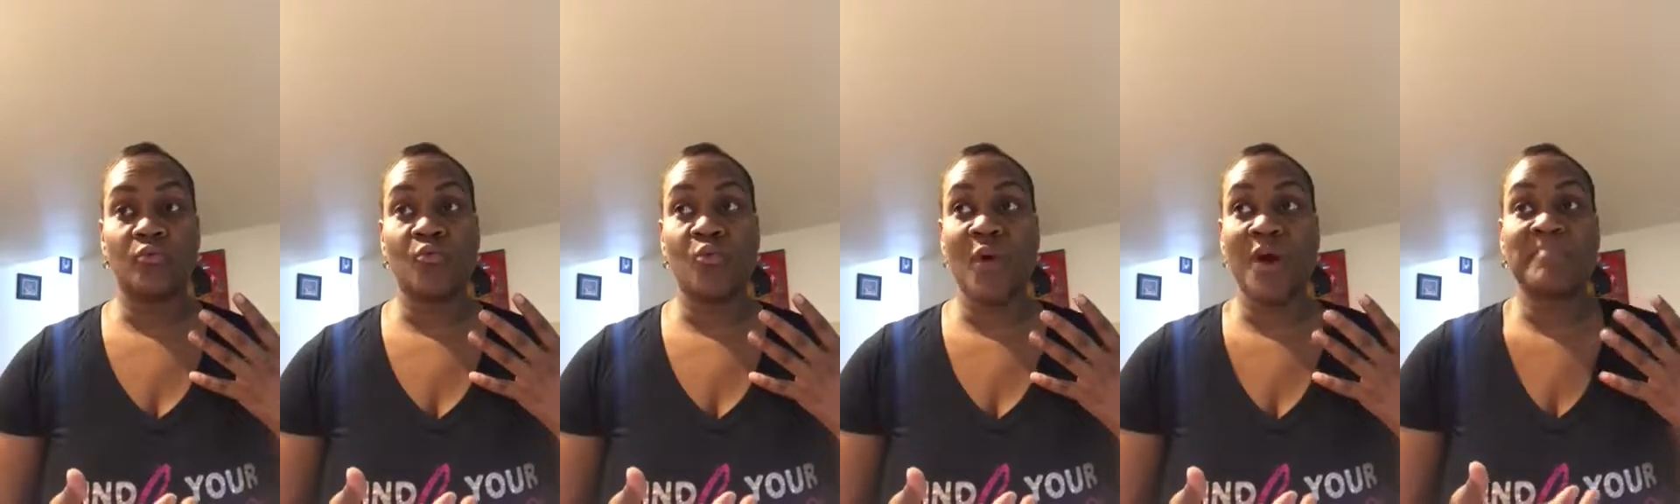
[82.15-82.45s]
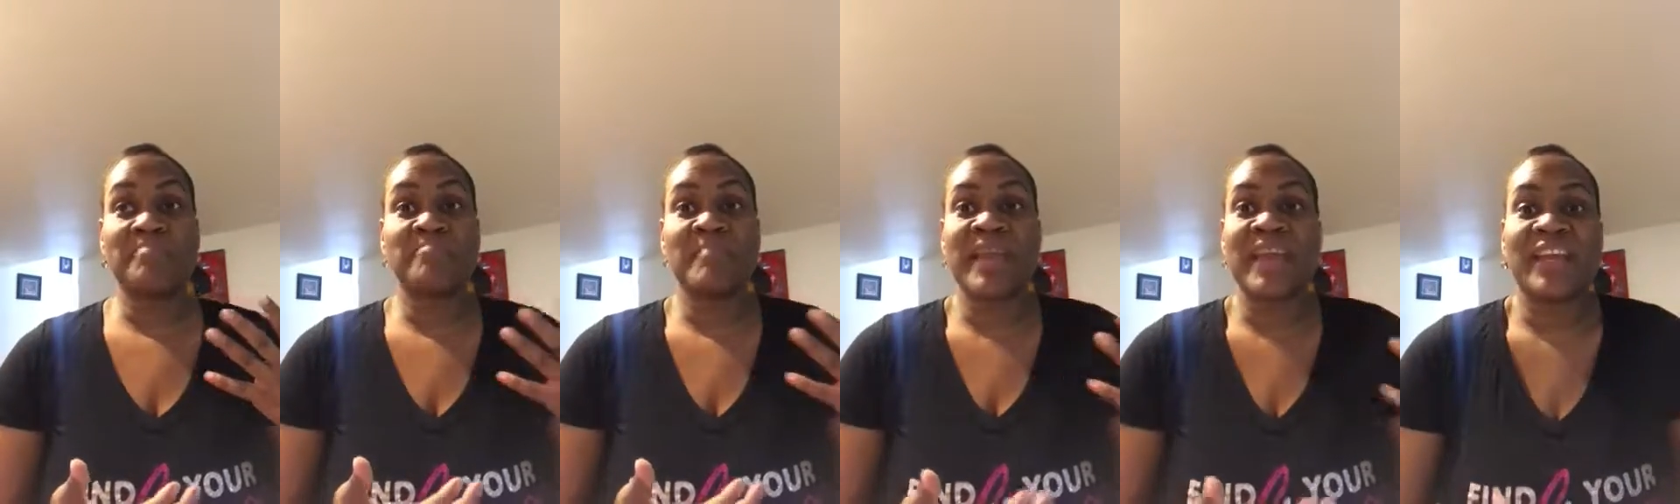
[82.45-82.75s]

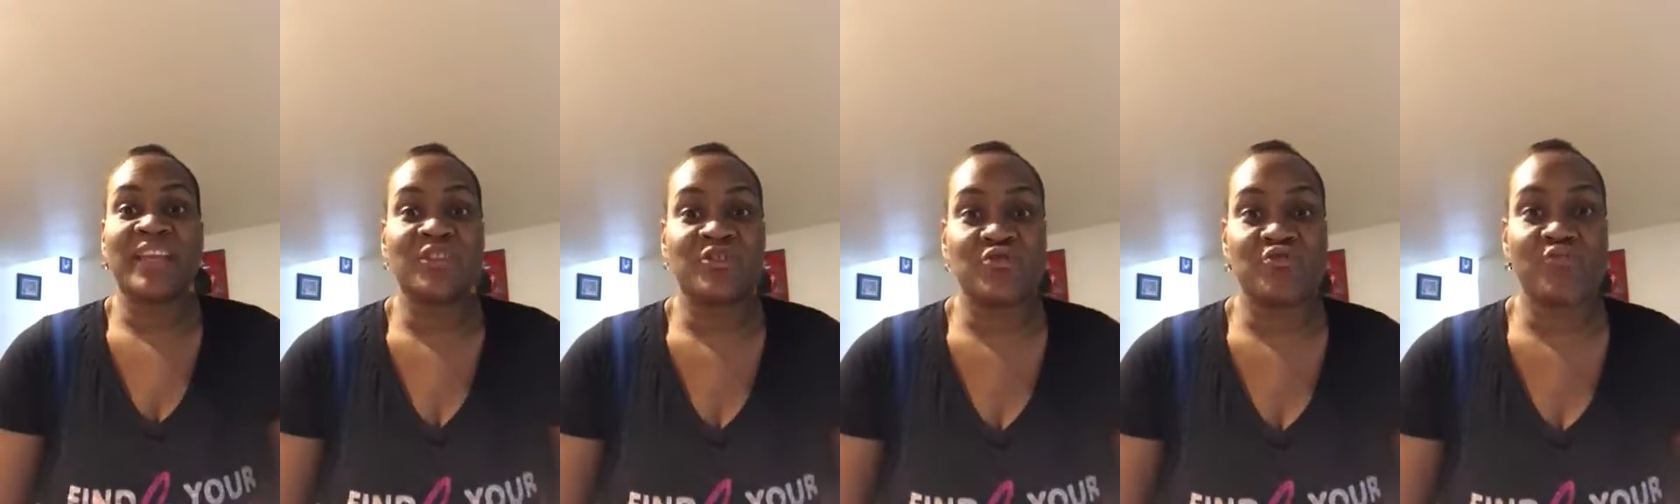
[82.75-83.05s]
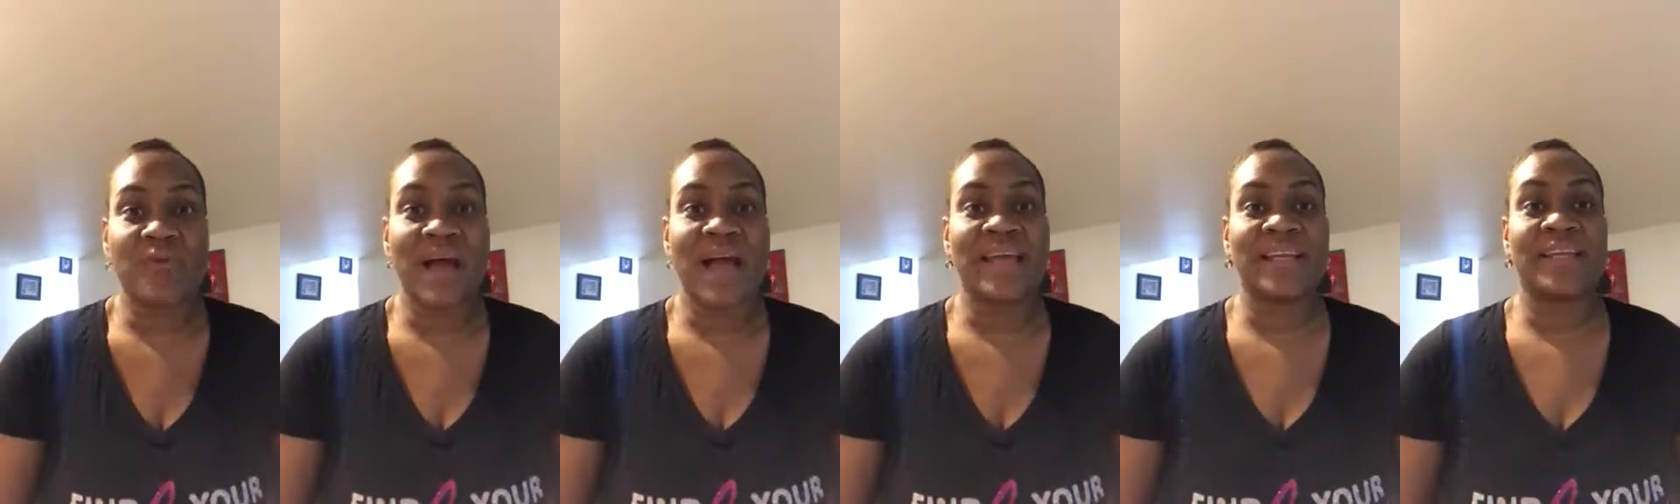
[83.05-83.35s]
what made you
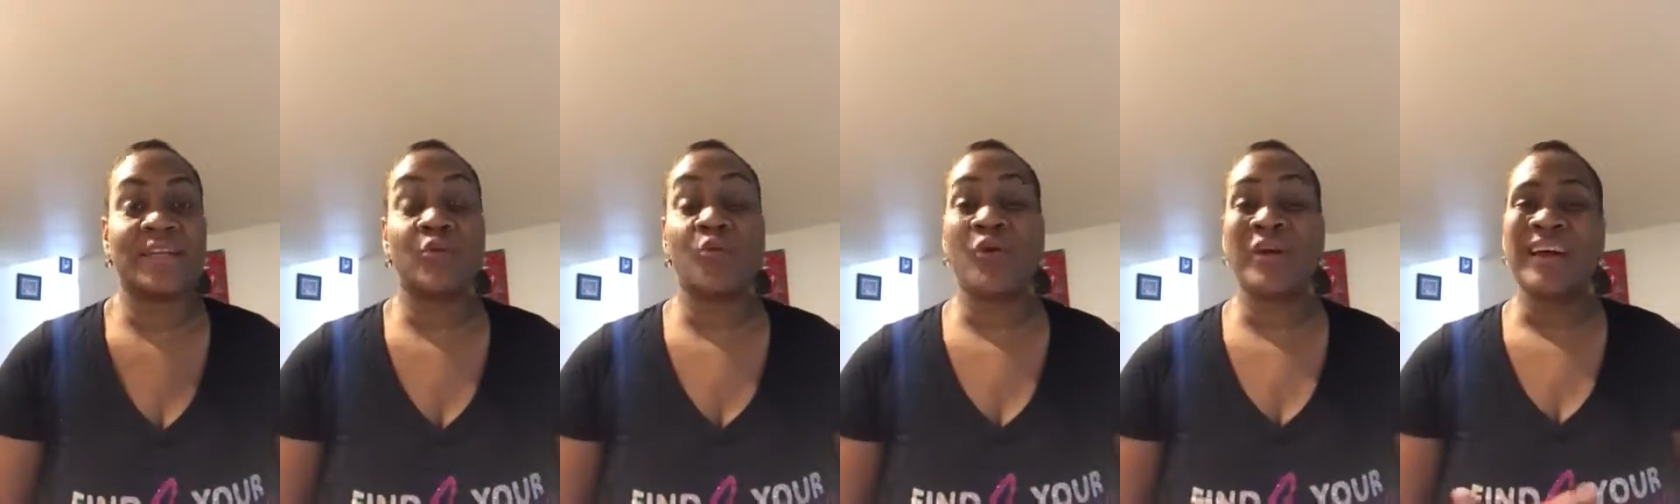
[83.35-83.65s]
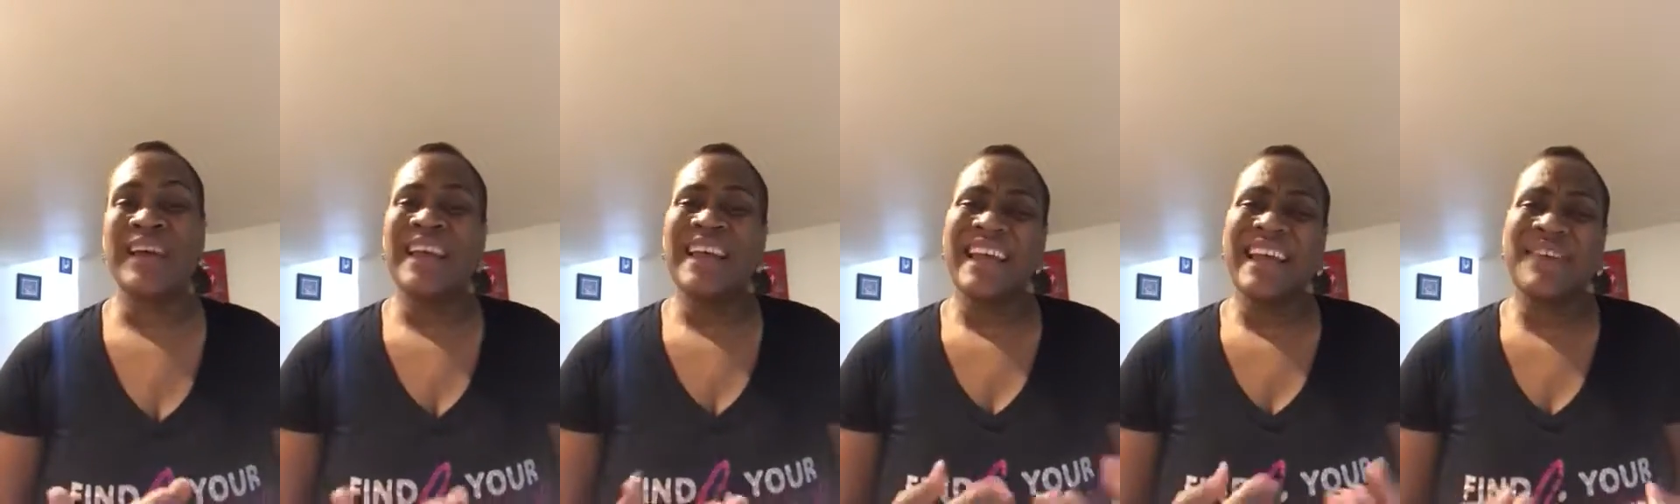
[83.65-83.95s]
write it, or
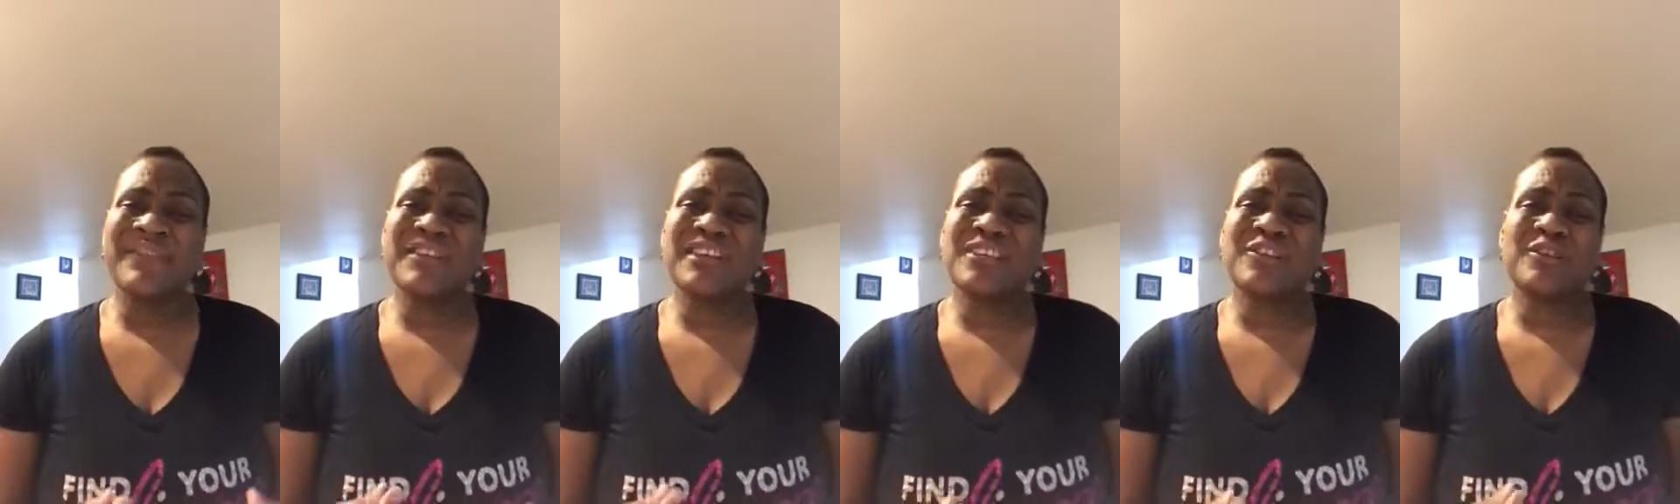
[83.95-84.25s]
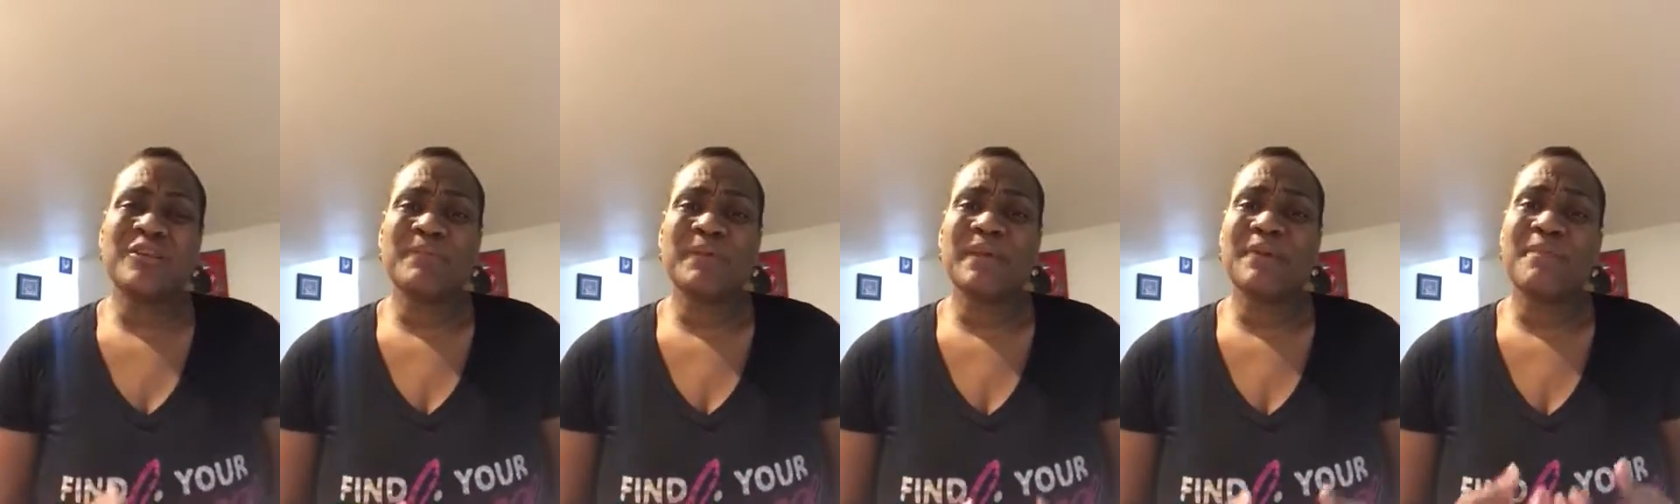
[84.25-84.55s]
even a
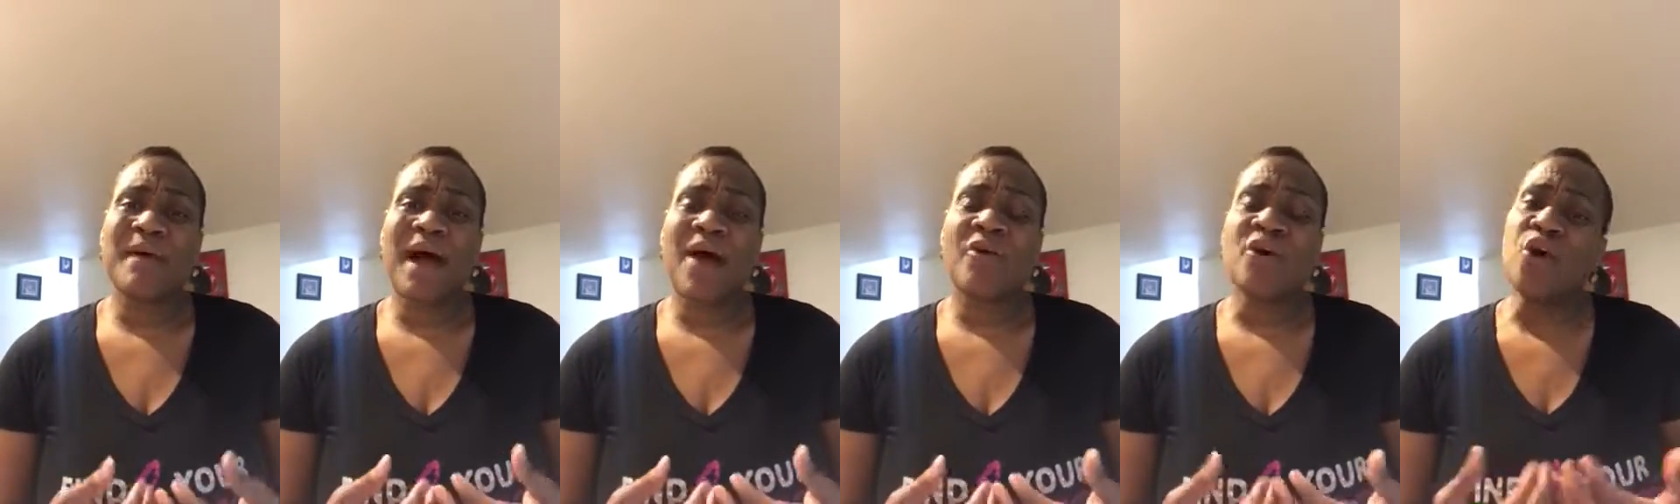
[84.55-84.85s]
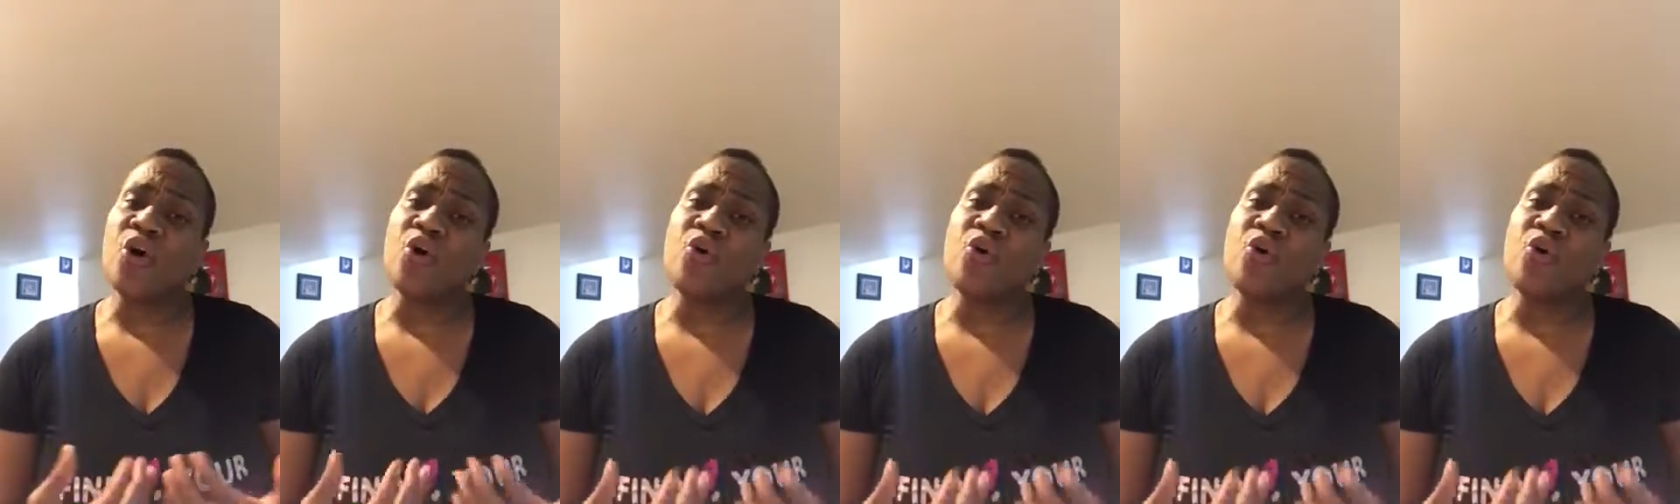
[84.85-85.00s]
little bit about